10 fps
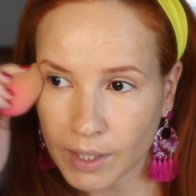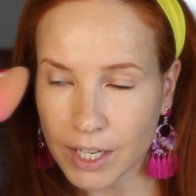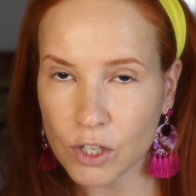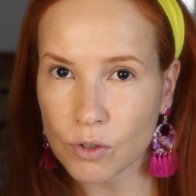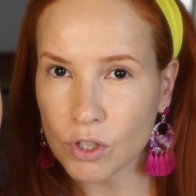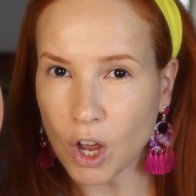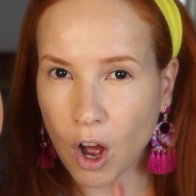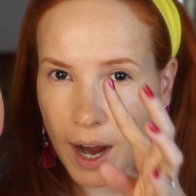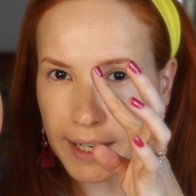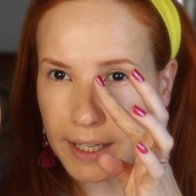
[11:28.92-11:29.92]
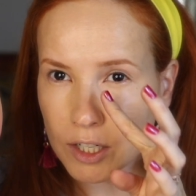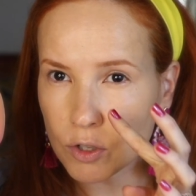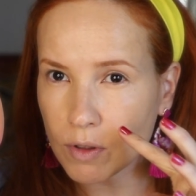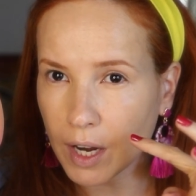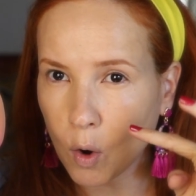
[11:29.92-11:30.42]
As you saw, I didn't
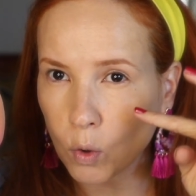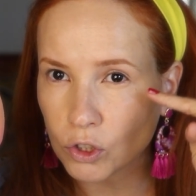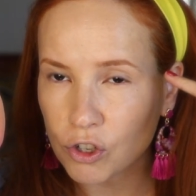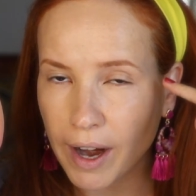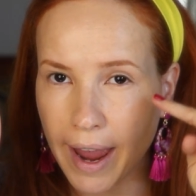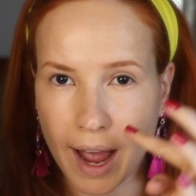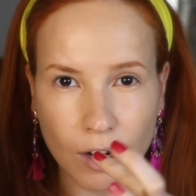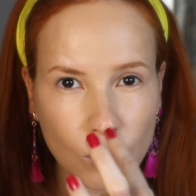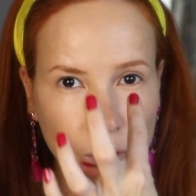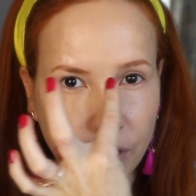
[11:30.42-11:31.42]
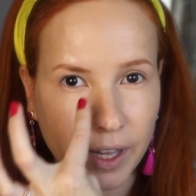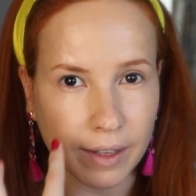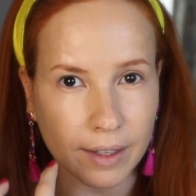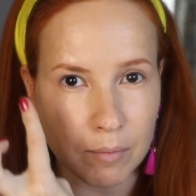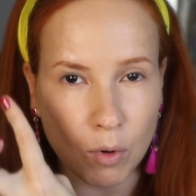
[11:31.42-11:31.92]
do that whole triangle
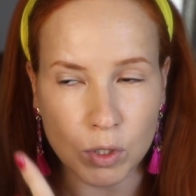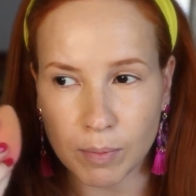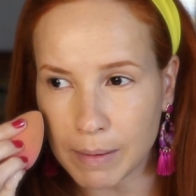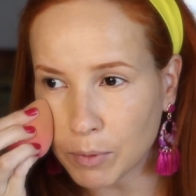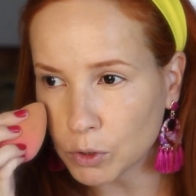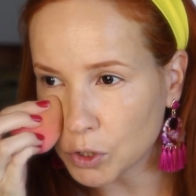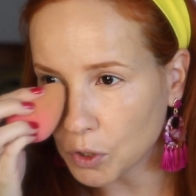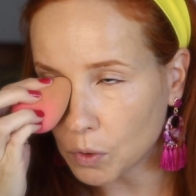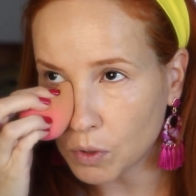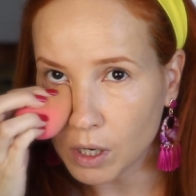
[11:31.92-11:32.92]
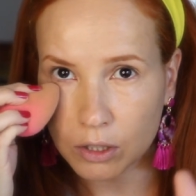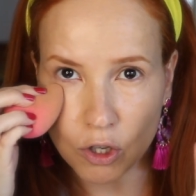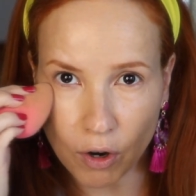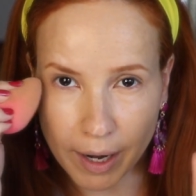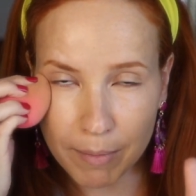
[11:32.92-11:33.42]
thing that most people do.
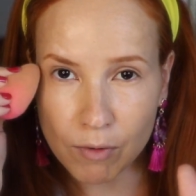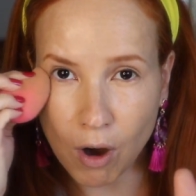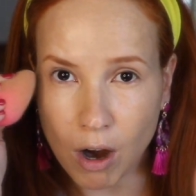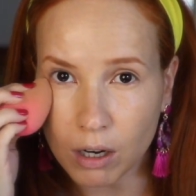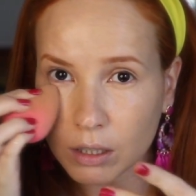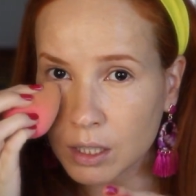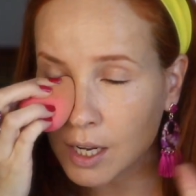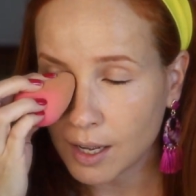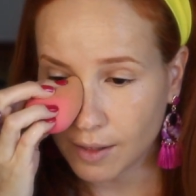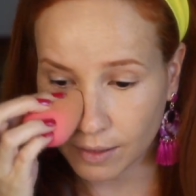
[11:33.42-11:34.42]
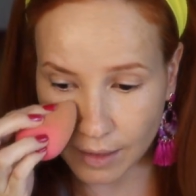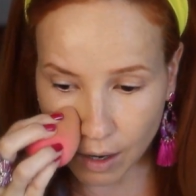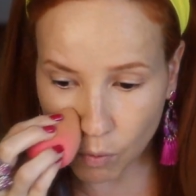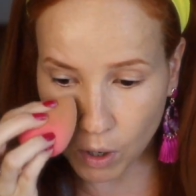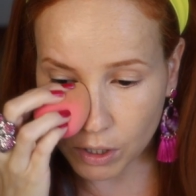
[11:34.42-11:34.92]
Don't get me wrong,
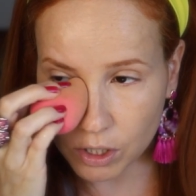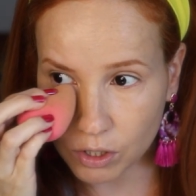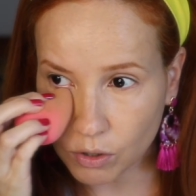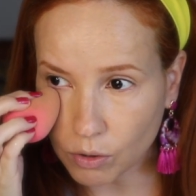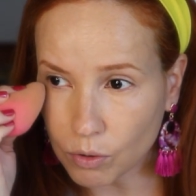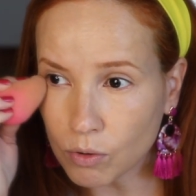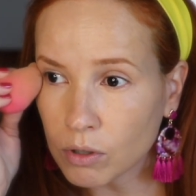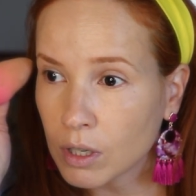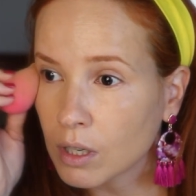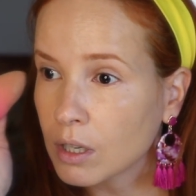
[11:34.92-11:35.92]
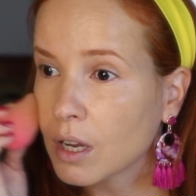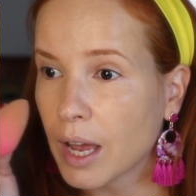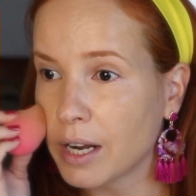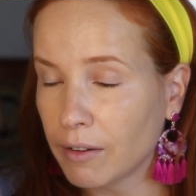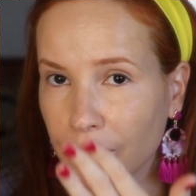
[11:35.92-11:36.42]
that works too.
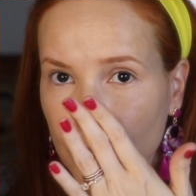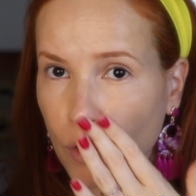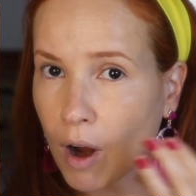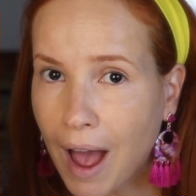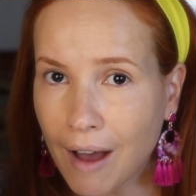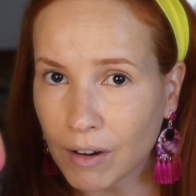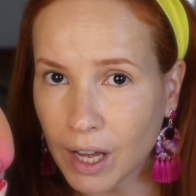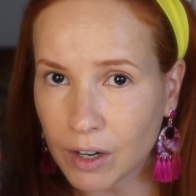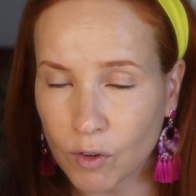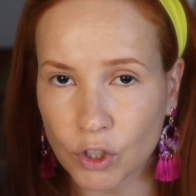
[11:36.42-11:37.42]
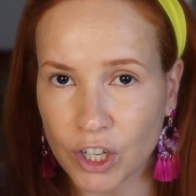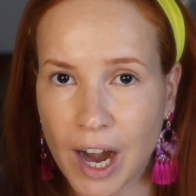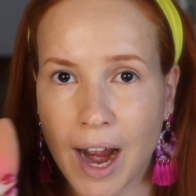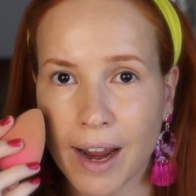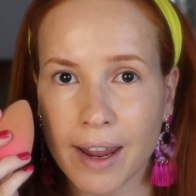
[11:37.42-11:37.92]
And if you don't have a lot of under
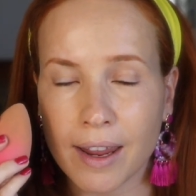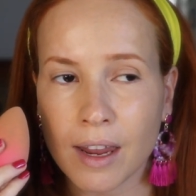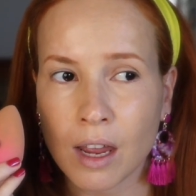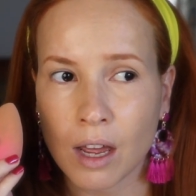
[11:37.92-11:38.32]
eye